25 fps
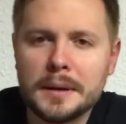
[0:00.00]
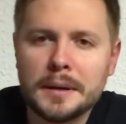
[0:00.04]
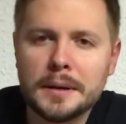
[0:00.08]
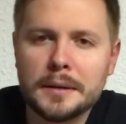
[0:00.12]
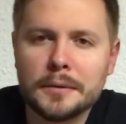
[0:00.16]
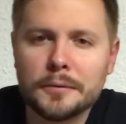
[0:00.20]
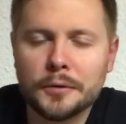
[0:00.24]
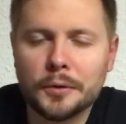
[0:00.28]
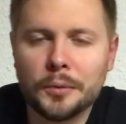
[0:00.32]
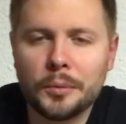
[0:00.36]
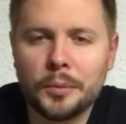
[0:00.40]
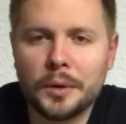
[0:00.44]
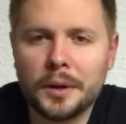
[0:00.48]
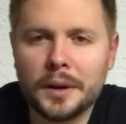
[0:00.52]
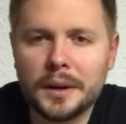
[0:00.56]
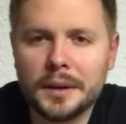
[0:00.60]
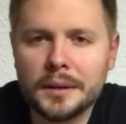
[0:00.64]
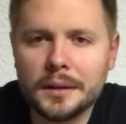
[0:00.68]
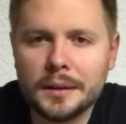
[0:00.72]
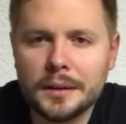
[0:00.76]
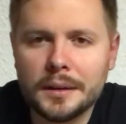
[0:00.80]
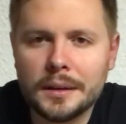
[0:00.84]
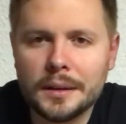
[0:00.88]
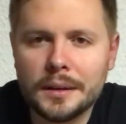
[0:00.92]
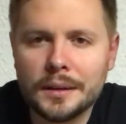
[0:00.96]
for one.
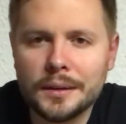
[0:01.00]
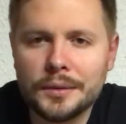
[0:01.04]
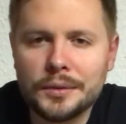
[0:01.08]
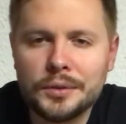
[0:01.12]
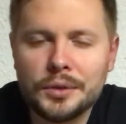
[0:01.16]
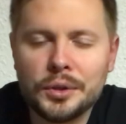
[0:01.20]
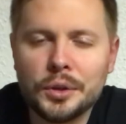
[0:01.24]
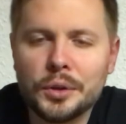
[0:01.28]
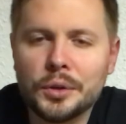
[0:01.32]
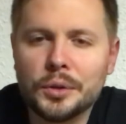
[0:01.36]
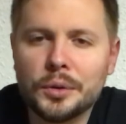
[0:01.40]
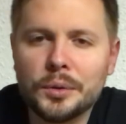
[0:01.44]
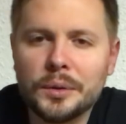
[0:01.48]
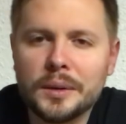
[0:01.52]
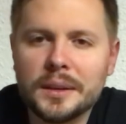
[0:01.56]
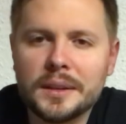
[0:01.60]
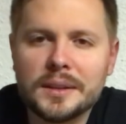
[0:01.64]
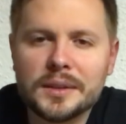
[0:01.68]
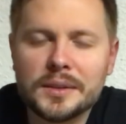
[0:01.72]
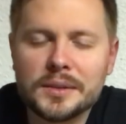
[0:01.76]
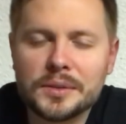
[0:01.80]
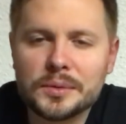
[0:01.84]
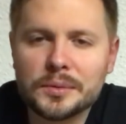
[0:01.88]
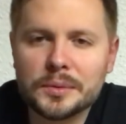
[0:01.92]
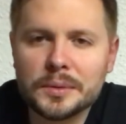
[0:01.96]
2, it
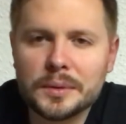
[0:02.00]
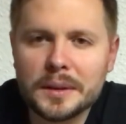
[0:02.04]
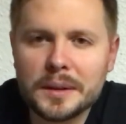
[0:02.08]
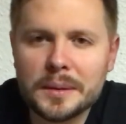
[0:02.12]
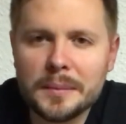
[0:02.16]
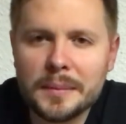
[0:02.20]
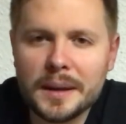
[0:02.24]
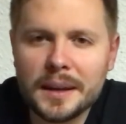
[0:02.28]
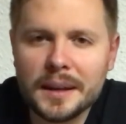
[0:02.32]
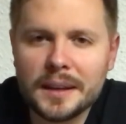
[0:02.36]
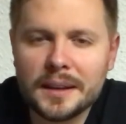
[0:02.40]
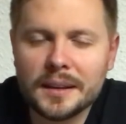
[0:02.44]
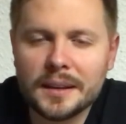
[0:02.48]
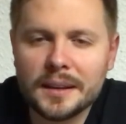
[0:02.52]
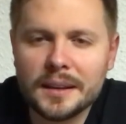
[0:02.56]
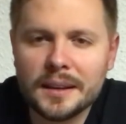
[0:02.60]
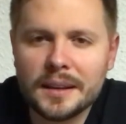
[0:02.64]
doesn't really make